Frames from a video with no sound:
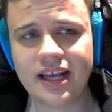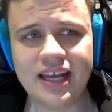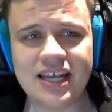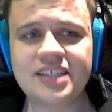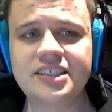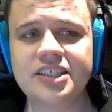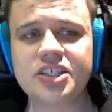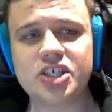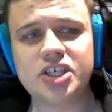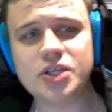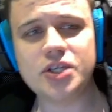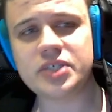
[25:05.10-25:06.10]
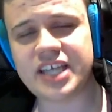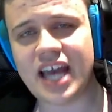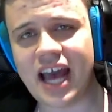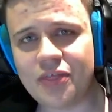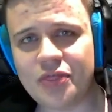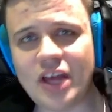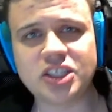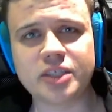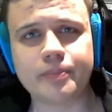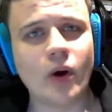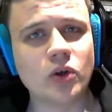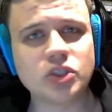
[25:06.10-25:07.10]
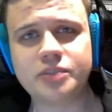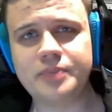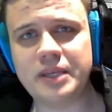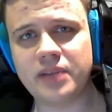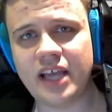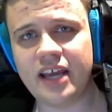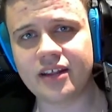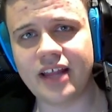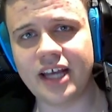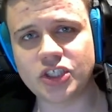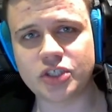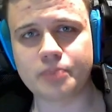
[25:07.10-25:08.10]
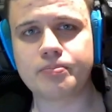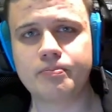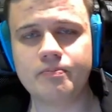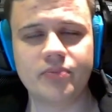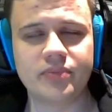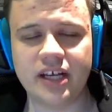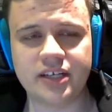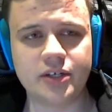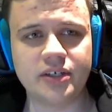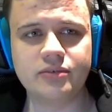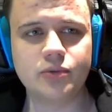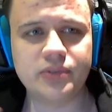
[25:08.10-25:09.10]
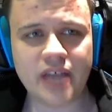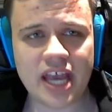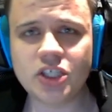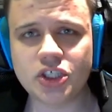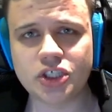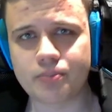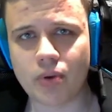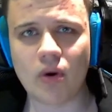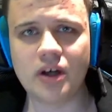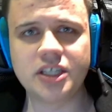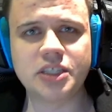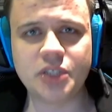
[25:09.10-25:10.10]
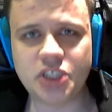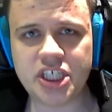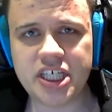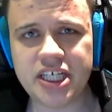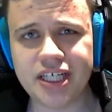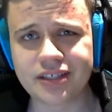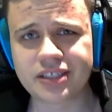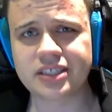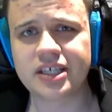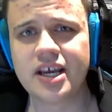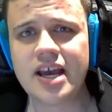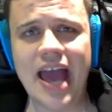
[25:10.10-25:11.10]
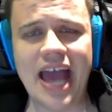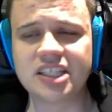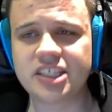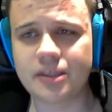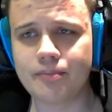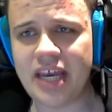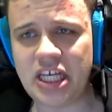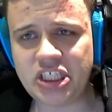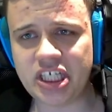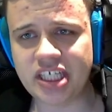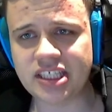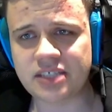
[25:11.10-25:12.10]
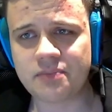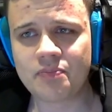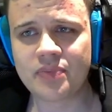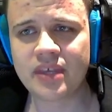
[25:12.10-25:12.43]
It's this cute cat that's supposed to be played on like range supports with shields and some mages.